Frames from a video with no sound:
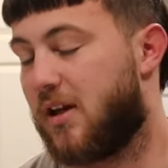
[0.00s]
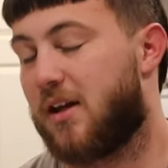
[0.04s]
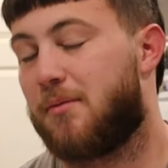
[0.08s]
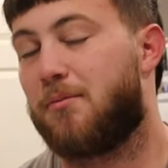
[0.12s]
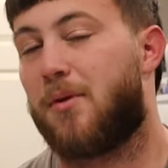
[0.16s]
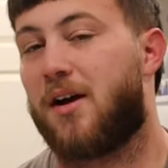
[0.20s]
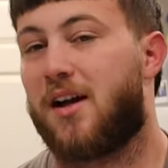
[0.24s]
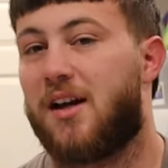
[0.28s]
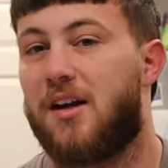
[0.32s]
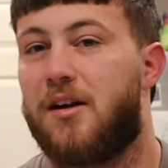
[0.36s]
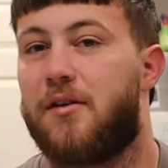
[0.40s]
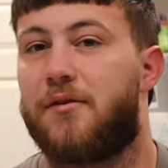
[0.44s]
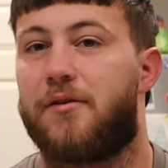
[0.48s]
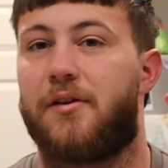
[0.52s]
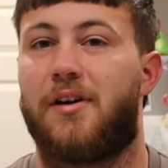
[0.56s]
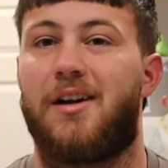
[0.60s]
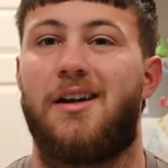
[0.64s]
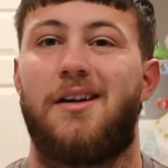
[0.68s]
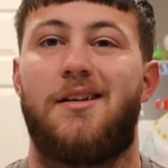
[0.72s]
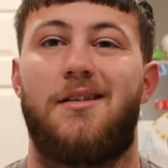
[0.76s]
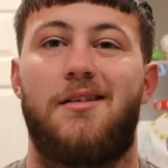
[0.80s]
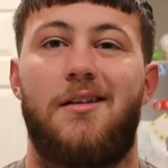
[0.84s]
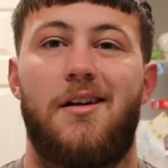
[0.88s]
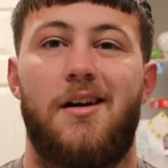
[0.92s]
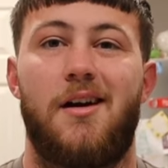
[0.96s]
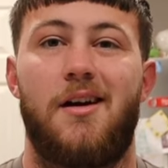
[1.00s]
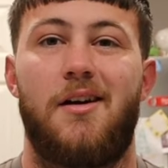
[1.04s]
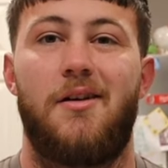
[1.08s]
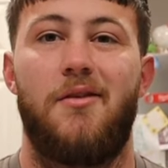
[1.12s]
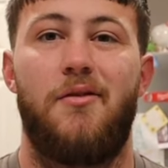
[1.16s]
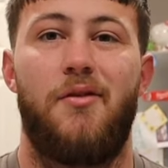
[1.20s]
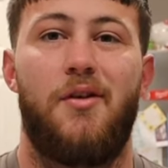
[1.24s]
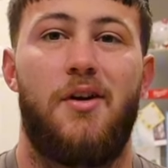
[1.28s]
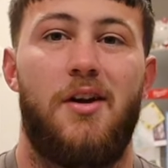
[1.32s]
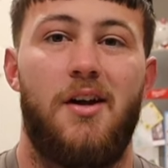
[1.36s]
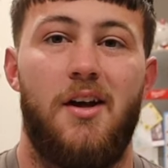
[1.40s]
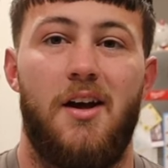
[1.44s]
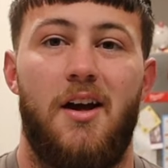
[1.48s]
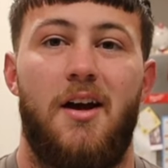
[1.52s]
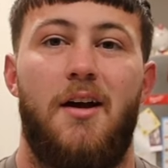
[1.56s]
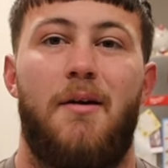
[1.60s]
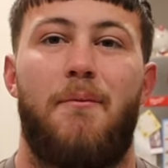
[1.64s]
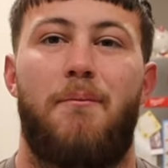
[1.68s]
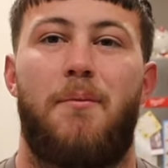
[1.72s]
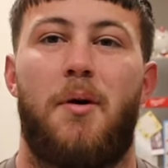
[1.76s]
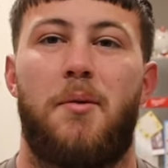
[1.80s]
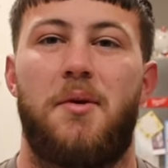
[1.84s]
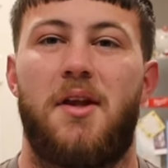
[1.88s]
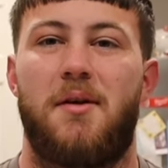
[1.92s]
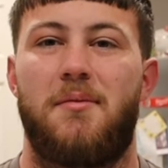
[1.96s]
in my air fryer now.
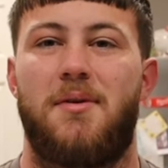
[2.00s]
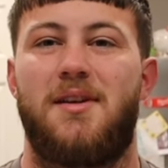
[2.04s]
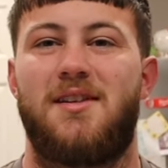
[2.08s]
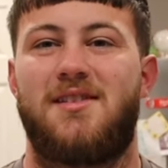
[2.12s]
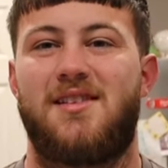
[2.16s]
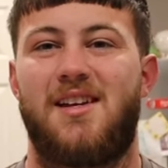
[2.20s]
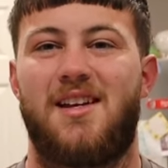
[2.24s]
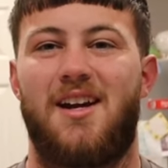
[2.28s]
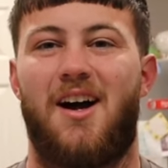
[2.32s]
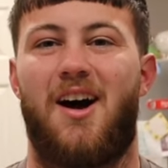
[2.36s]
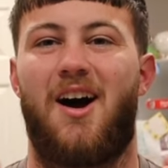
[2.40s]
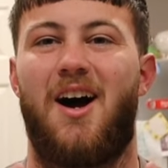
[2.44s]
But with that being said,